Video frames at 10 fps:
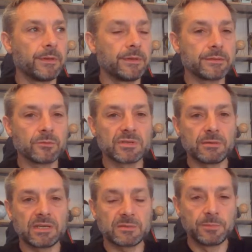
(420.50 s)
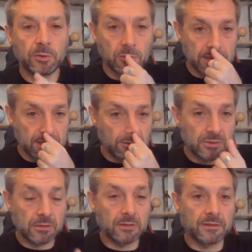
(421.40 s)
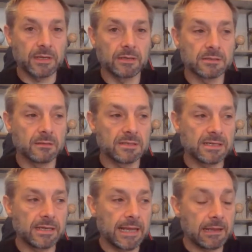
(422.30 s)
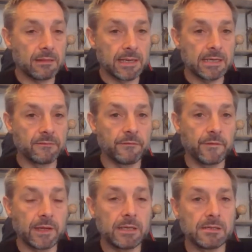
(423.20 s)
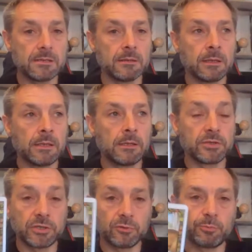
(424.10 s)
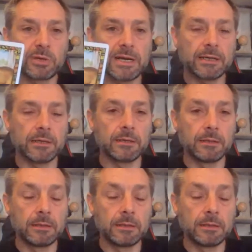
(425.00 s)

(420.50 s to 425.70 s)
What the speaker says: it's also exploring those kind of things and seeing how they can fit in to your brand.